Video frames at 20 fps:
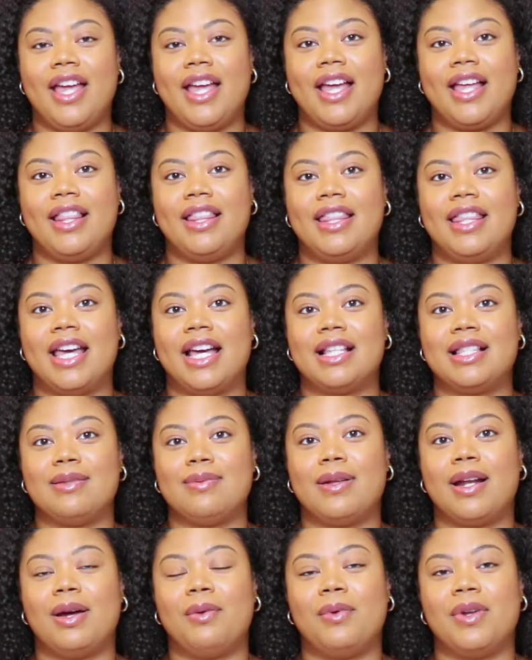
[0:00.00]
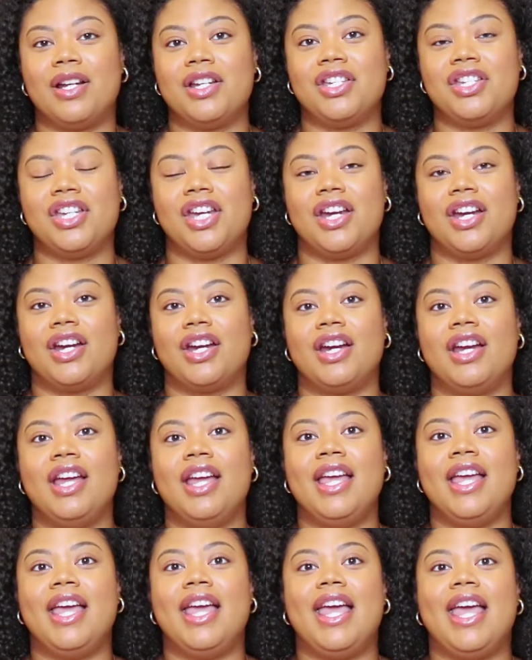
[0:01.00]
and that's what I want to
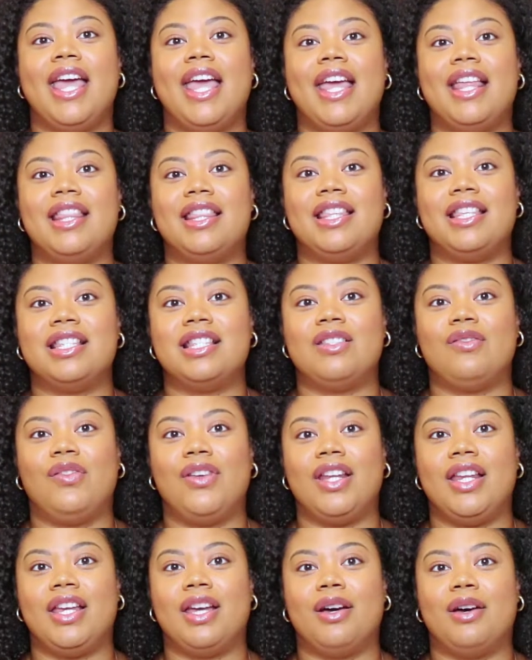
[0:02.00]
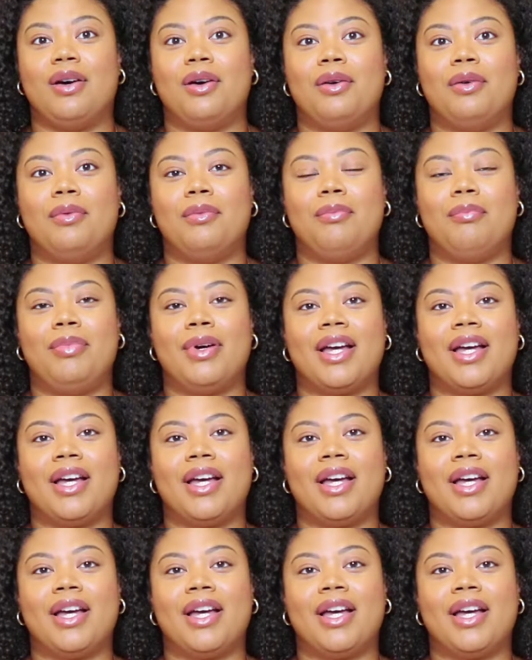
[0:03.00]
share in this video,